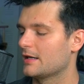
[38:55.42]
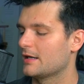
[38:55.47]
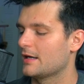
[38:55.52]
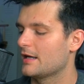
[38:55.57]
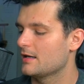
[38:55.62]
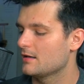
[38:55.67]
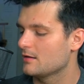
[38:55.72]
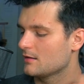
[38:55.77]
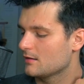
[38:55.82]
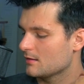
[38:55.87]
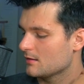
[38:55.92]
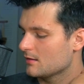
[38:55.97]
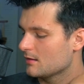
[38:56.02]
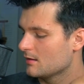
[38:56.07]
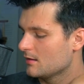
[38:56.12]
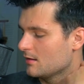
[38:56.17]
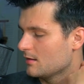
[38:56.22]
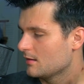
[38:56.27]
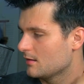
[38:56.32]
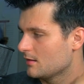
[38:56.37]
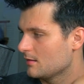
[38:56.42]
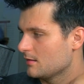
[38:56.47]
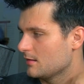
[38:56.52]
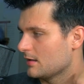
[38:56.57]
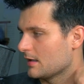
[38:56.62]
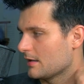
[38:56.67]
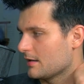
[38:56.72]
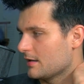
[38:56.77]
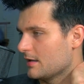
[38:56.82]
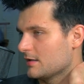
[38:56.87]
And
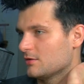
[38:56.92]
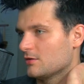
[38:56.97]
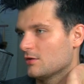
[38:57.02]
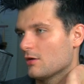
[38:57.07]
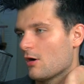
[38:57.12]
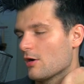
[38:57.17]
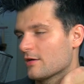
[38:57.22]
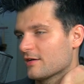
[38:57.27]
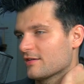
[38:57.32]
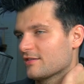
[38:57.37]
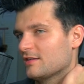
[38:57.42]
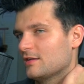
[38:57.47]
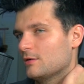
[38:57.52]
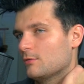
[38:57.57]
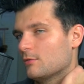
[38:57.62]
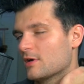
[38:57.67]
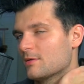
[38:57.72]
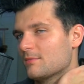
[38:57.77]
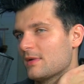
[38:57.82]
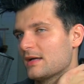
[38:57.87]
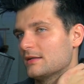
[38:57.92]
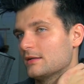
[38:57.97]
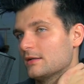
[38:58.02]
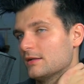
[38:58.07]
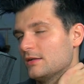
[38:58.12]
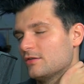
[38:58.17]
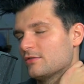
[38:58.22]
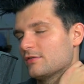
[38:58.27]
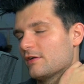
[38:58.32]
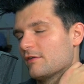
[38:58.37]
honestly, one of my
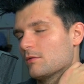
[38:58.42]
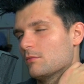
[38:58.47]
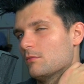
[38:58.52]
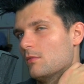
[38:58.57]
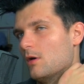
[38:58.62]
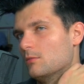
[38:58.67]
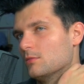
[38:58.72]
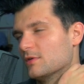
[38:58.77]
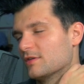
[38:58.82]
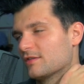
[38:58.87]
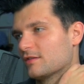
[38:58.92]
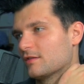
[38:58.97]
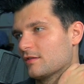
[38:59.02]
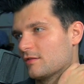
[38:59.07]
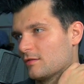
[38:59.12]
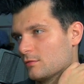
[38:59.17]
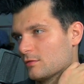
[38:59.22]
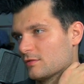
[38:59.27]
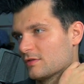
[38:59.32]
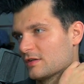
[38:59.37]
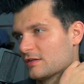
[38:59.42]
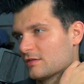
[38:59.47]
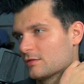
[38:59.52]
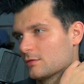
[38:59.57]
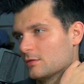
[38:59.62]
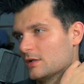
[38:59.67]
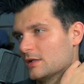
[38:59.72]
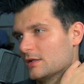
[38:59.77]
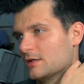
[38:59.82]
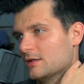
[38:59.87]
least favorite moments in Suicide
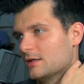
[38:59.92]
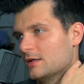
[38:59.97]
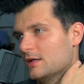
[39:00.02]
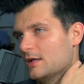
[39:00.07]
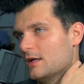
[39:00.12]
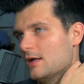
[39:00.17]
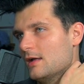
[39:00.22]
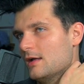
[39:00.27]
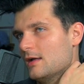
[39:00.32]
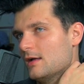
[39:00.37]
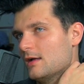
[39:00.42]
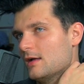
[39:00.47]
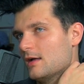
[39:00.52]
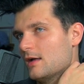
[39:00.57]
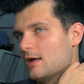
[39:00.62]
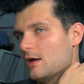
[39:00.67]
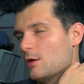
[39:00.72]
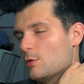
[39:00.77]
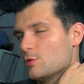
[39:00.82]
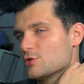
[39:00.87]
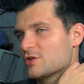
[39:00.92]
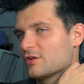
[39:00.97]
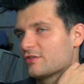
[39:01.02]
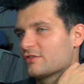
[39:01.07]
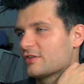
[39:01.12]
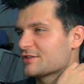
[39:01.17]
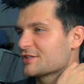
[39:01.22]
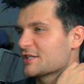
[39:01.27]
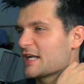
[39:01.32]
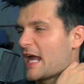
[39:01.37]
Squad, it was just
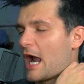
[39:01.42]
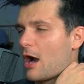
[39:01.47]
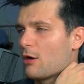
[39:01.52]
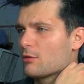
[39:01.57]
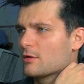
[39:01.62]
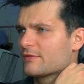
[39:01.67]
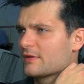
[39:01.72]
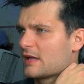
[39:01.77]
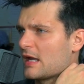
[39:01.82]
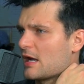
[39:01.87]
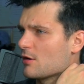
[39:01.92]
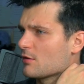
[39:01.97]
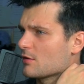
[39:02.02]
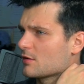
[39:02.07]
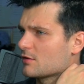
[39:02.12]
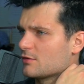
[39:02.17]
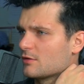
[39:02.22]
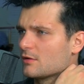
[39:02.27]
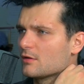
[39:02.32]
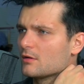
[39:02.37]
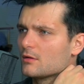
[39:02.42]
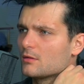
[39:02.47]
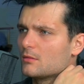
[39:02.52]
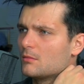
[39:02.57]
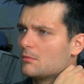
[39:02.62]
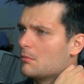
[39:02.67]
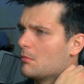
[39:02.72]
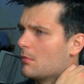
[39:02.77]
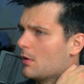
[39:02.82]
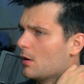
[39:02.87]
such an out-of-character
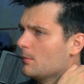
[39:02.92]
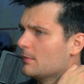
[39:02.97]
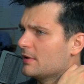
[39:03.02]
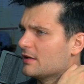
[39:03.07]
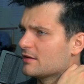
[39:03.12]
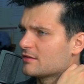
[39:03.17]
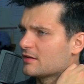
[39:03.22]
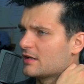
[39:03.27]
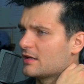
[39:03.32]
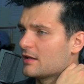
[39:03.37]
moment.